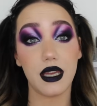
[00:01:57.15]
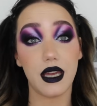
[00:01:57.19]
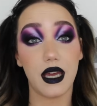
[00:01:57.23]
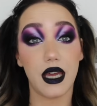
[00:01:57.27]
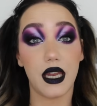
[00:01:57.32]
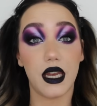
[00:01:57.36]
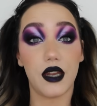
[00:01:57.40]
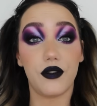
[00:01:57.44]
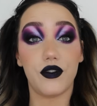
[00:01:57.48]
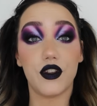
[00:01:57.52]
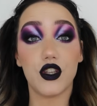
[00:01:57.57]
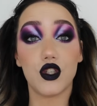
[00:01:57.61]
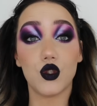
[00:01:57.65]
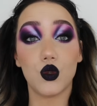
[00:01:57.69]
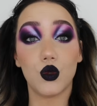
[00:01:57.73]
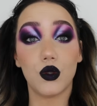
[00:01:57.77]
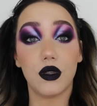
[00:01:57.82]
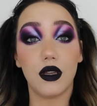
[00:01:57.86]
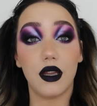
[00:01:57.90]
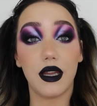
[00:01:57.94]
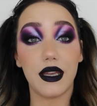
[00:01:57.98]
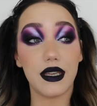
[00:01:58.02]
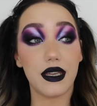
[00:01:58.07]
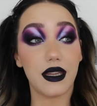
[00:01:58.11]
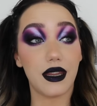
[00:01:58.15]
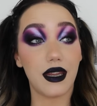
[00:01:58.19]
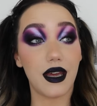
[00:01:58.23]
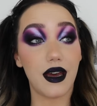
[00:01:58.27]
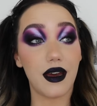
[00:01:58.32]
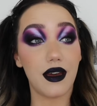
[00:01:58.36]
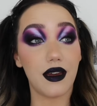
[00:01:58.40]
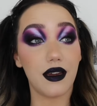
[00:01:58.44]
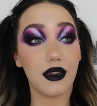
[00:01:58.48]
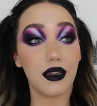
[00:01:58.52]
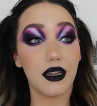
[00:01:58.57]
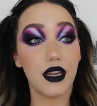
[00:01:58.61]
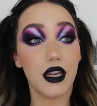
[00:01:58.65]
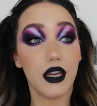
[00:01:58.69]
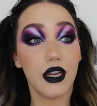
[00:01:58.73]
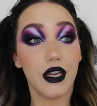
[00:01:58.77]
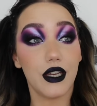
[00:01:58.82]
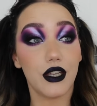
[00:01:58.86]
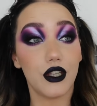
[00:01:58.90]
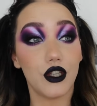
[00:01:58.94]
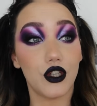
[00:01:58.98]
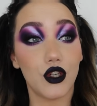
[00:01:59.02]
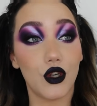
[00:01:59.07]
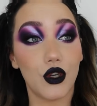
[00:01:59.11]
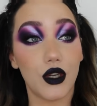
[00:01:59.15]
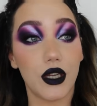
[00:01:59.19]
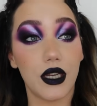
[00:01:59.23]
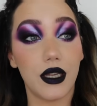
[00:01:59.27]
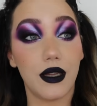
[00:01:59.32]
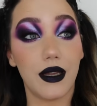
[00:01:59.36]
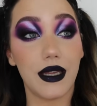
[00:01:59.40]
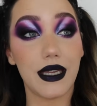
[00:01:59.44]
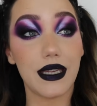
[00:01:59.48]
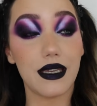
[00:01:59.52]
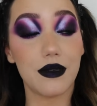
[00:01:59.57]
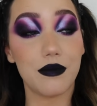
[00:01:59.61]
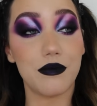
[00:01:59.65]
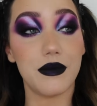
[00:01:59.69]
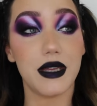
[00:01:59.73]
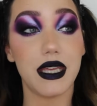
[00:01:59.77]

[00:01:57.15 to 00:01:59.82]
And if you don't like that, you're not going to like